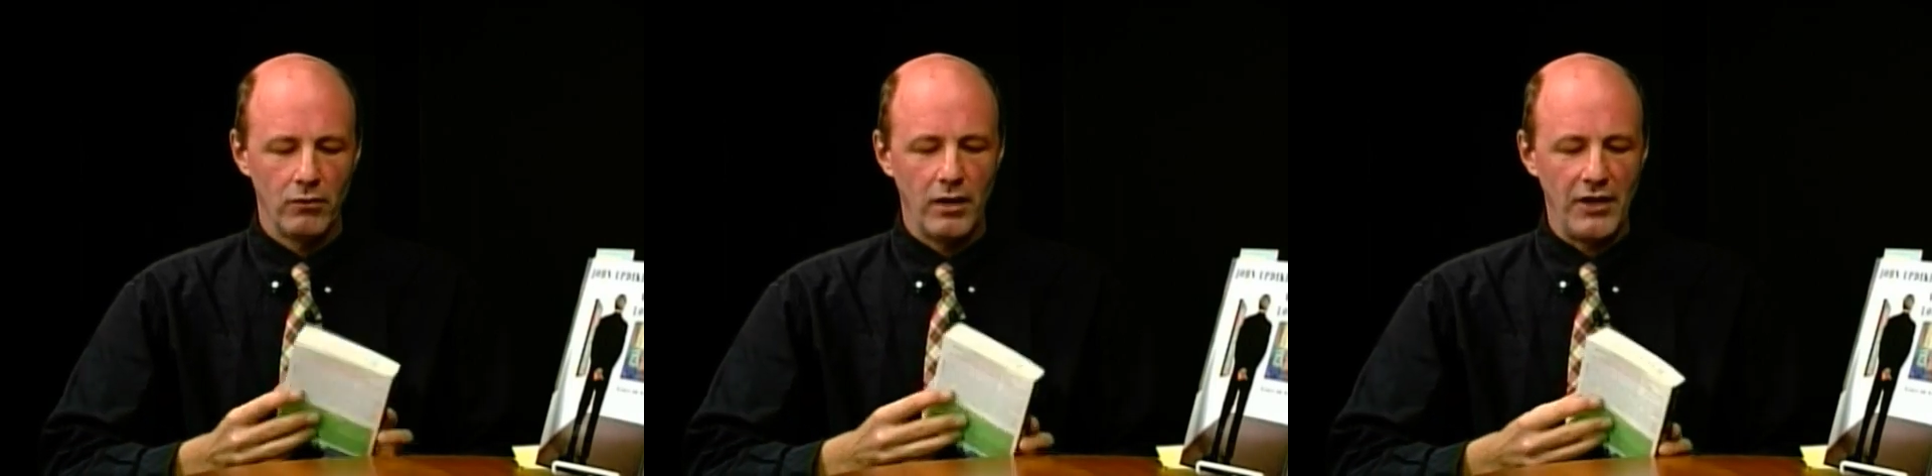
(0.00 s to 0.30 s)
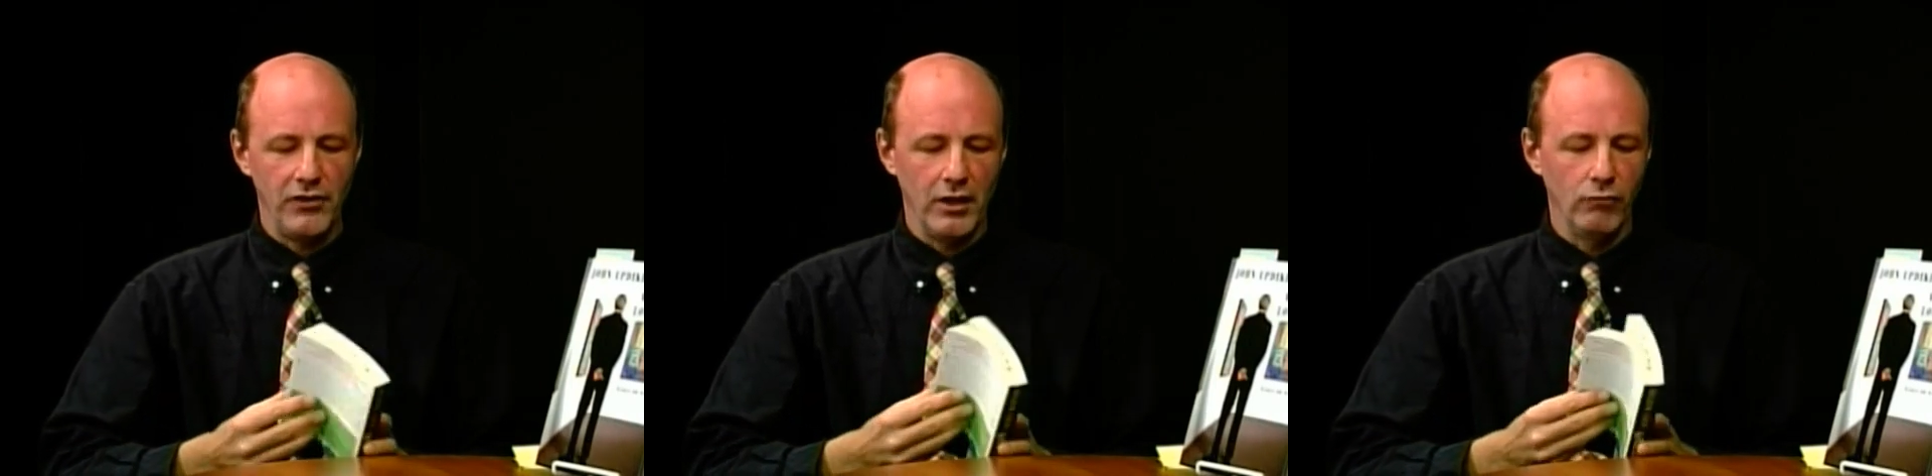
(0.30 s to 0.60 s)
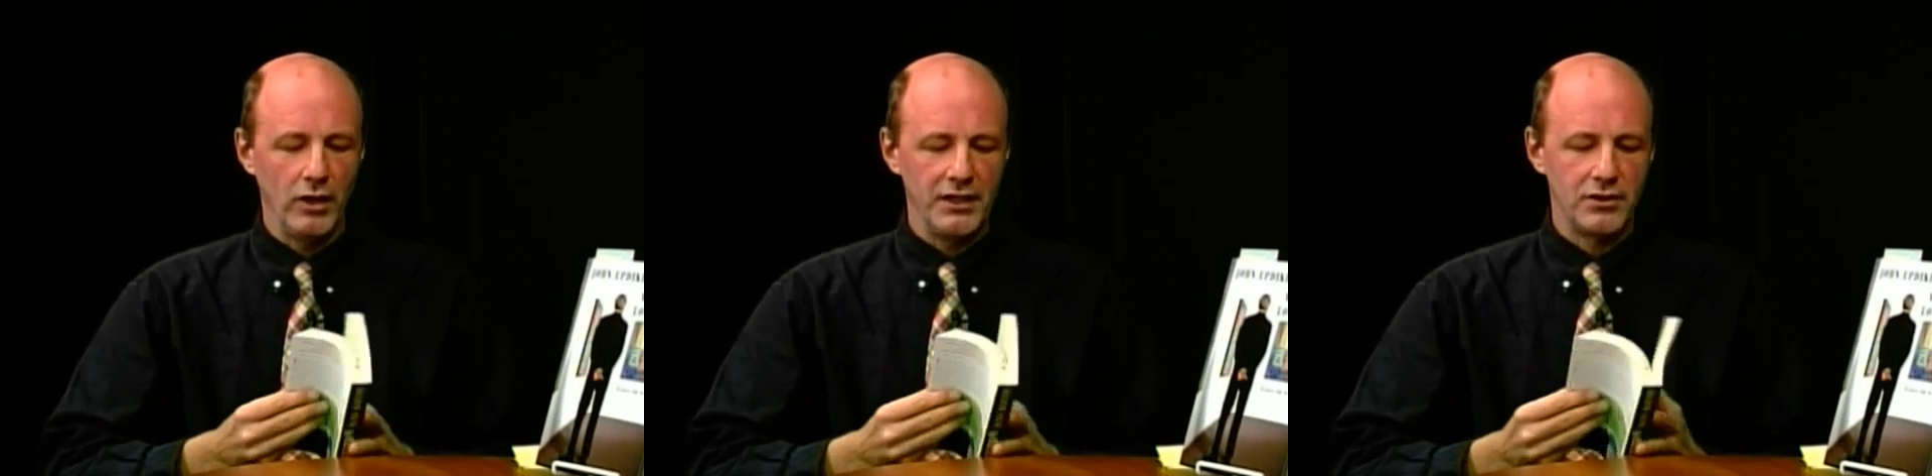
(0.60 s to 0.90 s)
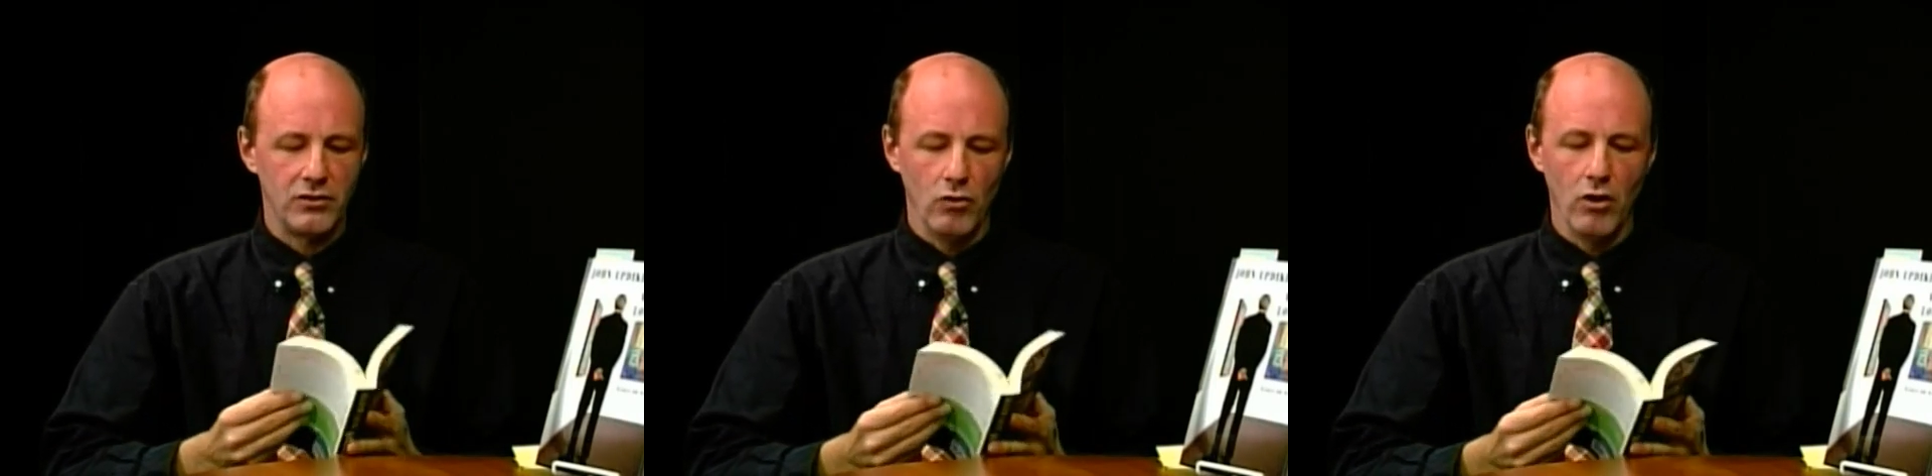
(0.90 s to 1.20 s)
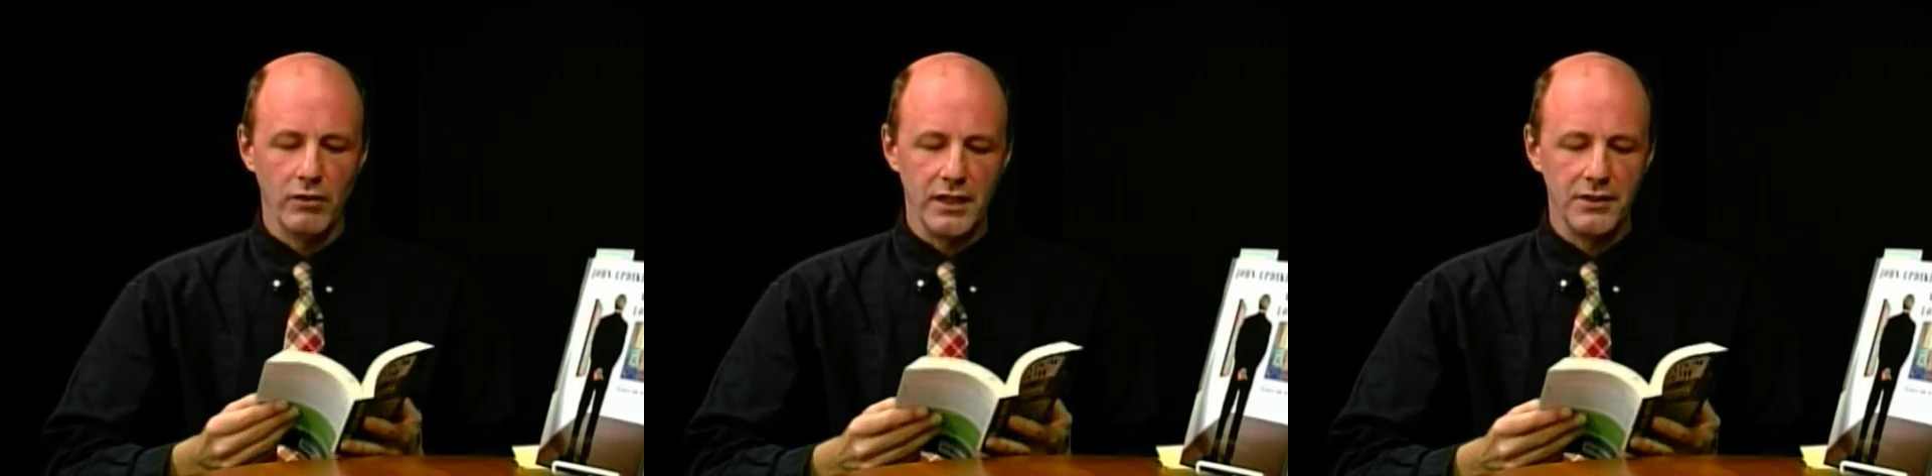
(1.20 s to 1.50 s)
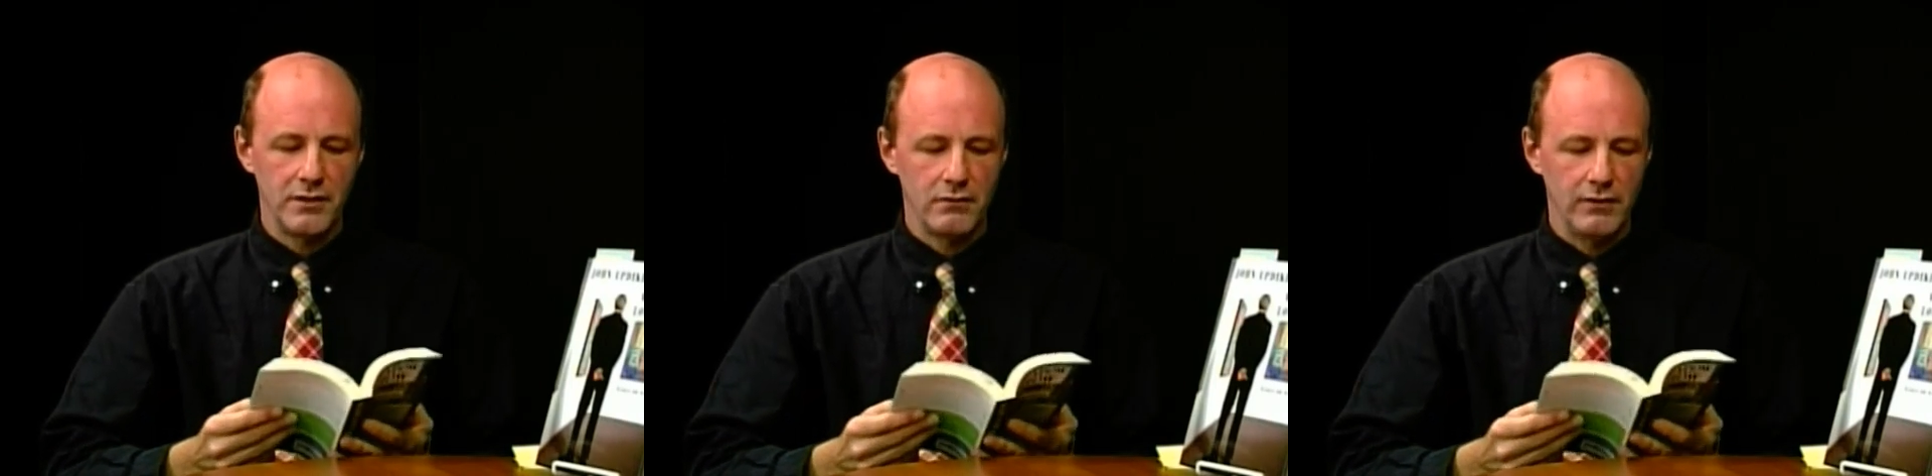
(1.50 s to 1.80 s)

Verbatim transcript: I think, write stories.